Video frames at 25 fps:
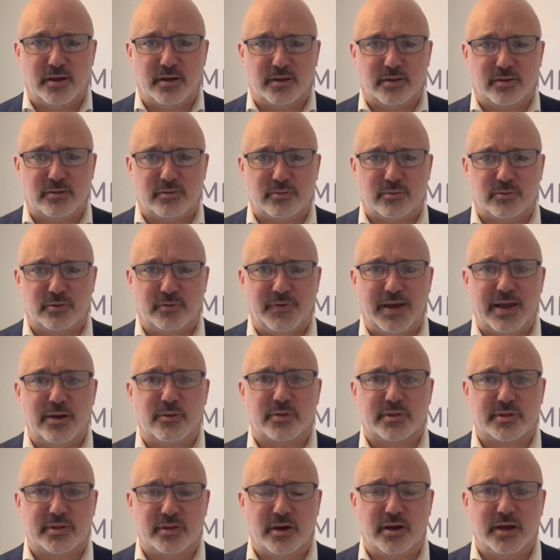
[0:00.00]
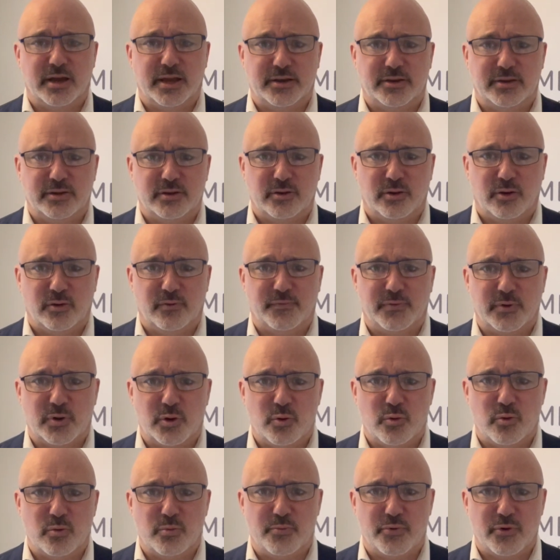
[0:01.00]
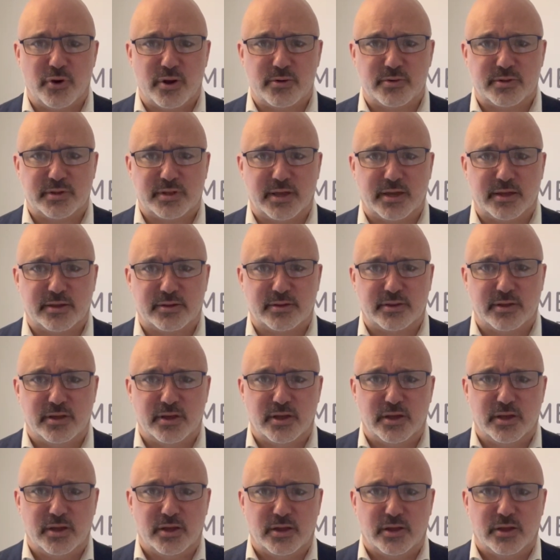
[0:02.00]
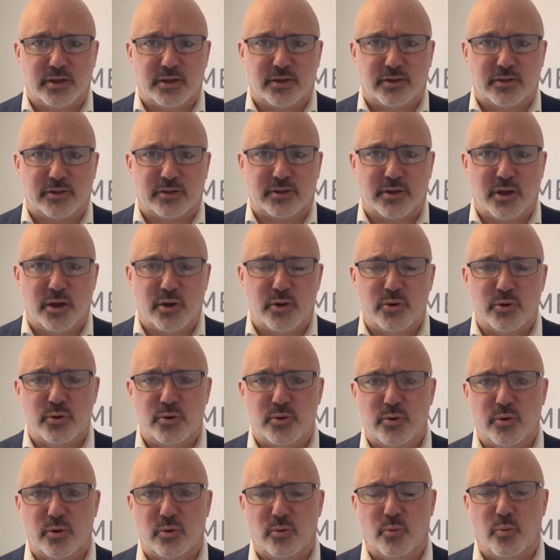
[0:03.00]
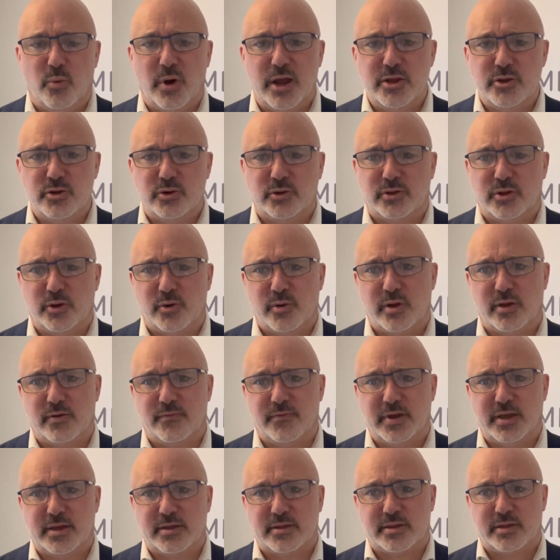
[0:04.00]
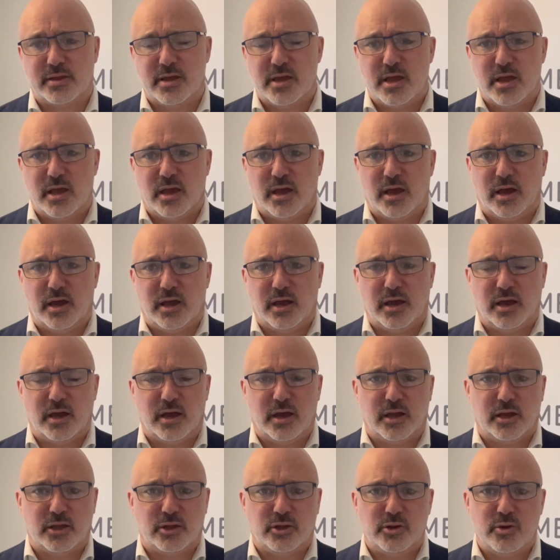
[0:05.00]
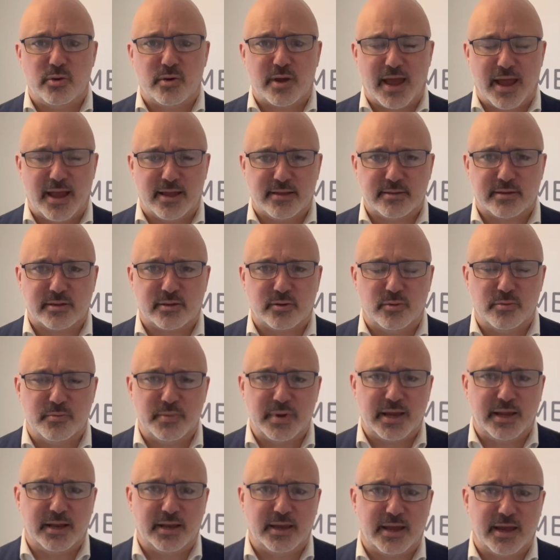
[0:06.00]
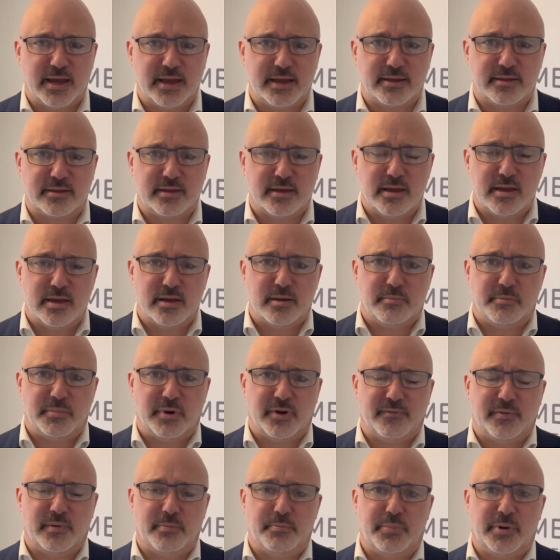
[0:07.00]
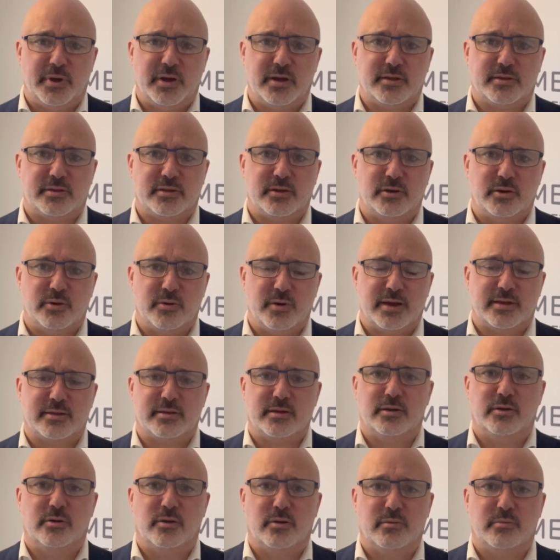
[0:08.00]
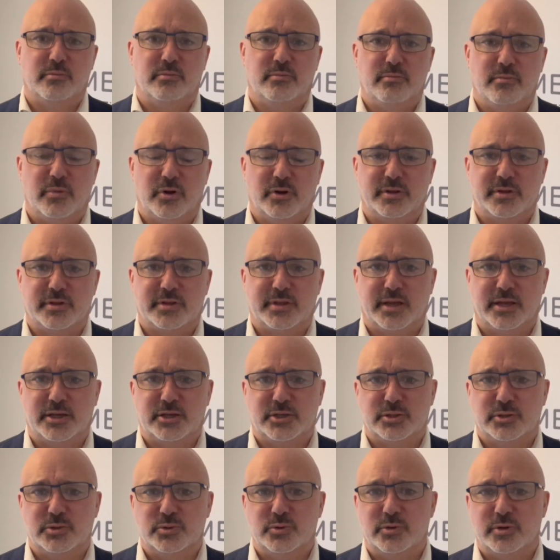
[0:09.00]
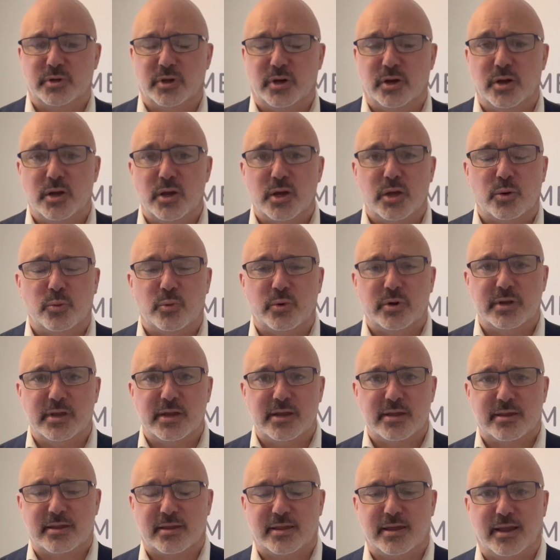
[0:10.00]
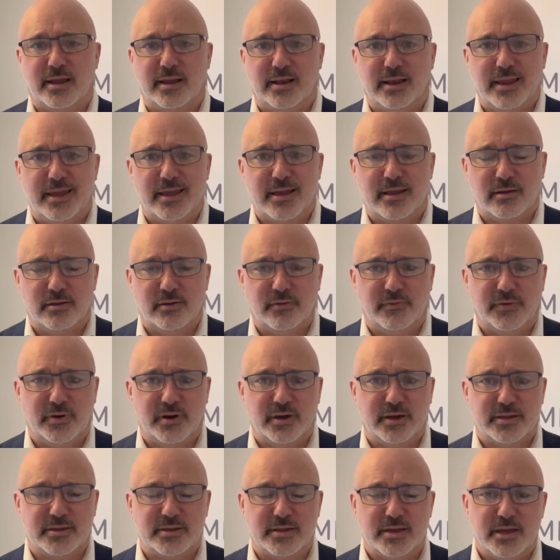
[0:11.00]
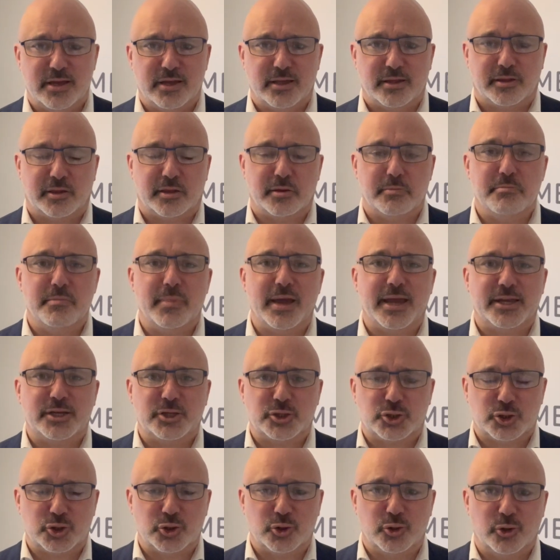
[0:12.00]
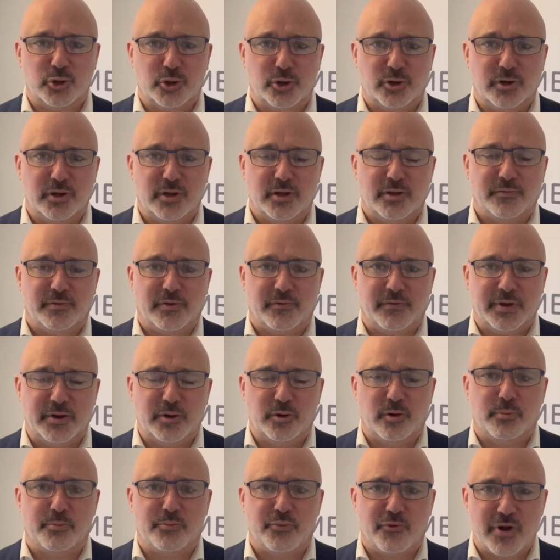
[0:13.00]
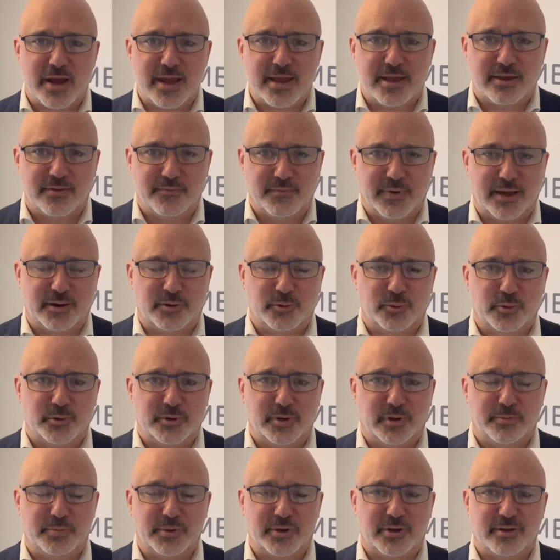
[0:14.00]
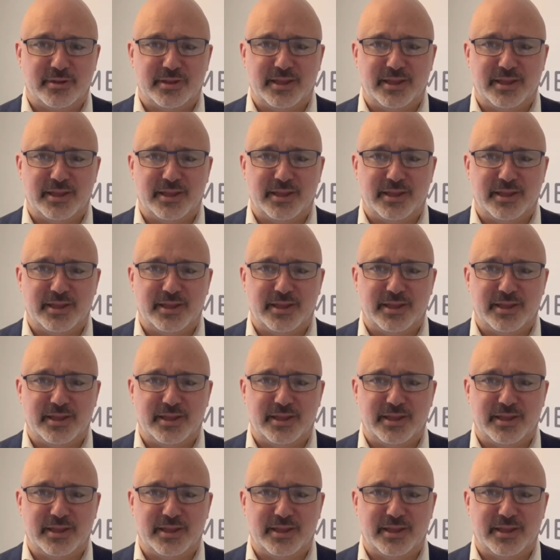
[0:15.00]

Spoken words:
sort of outside of the court process. So when you're doing this, you can still mediate, but the person who has a non-molestation order would need to take legal advice to make sure that they're not breaking that order, because